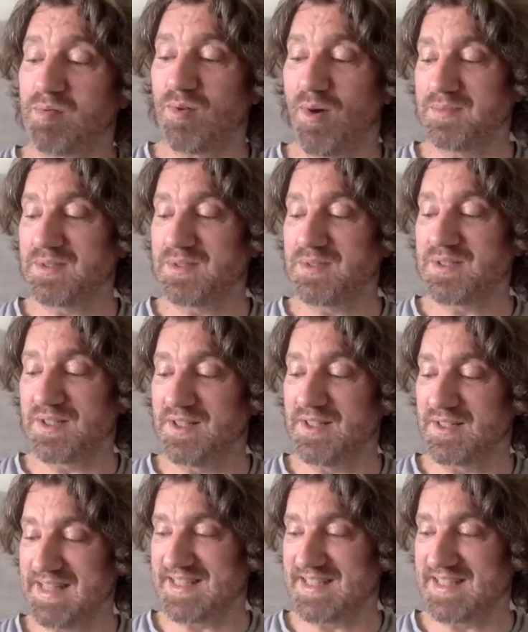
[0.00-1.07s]

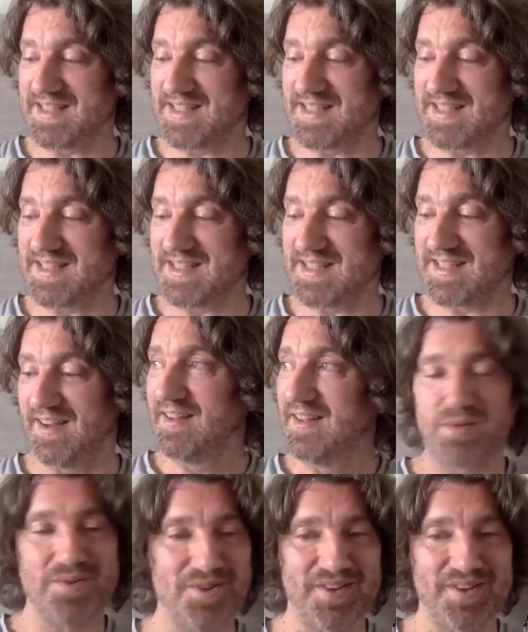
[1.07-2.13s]
prompted me
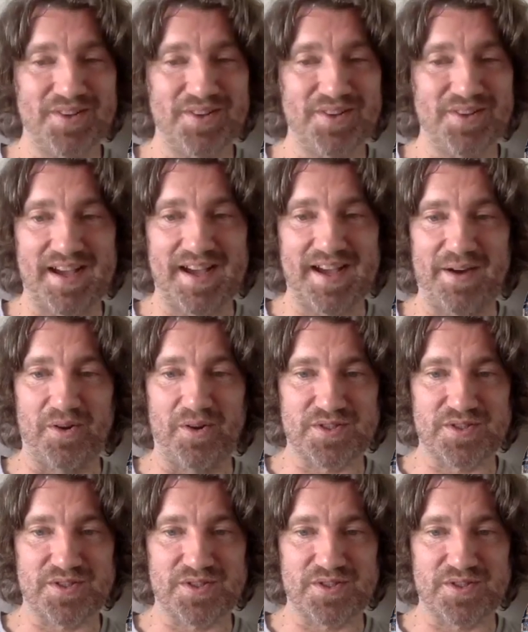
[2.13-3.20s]
to
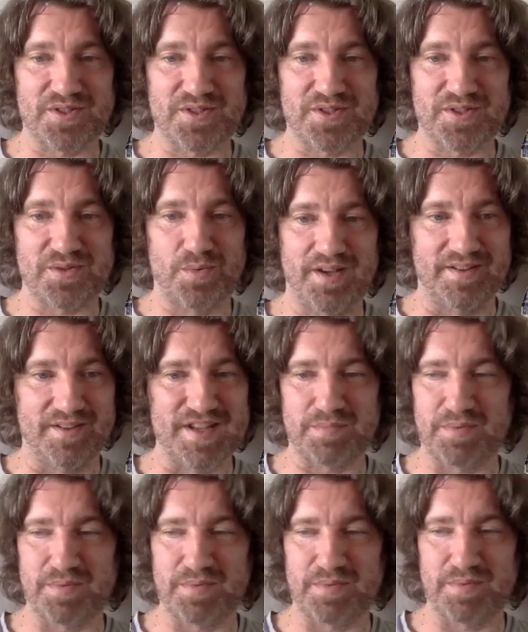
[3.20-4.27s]
put that out
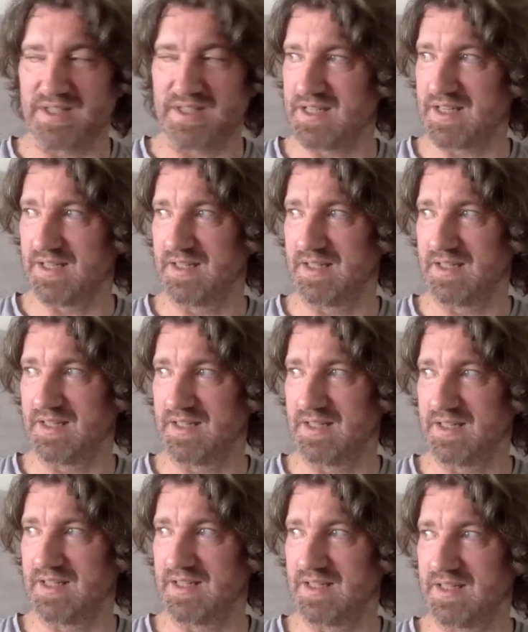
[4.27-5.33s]
on Twitter
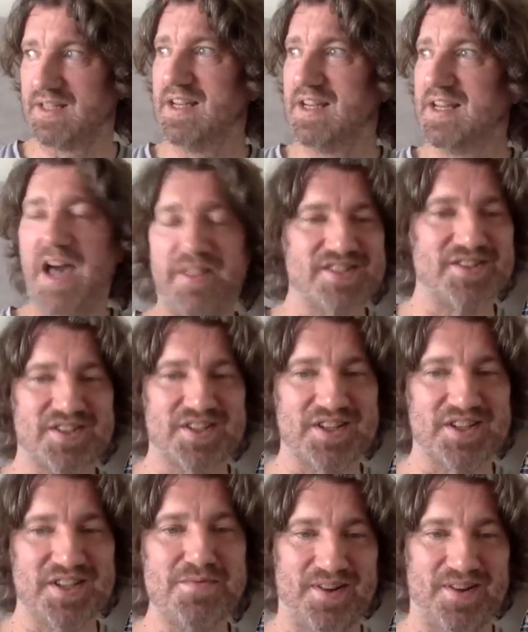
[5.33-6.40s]
and on Facebook.
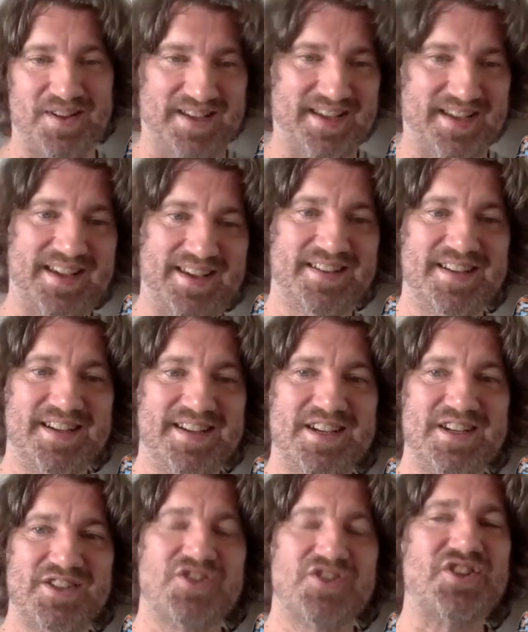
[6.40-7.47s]
Is like, are there
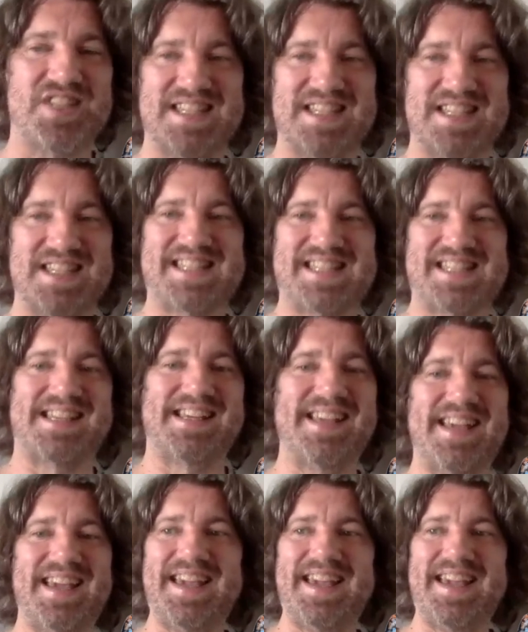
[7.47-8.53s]
any songs that you want to
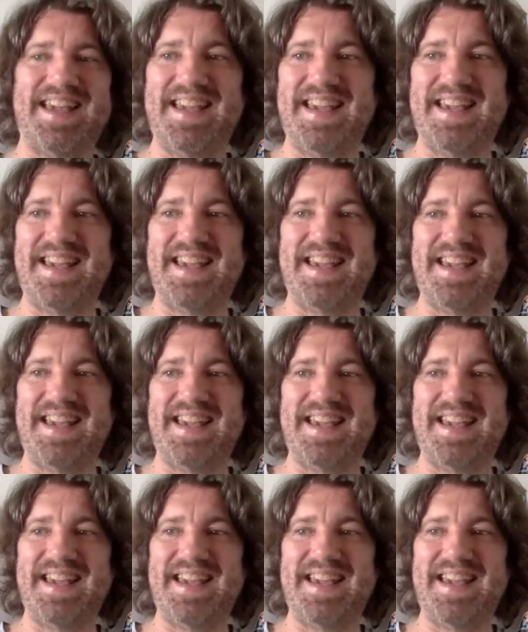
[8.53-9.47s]
hear? Just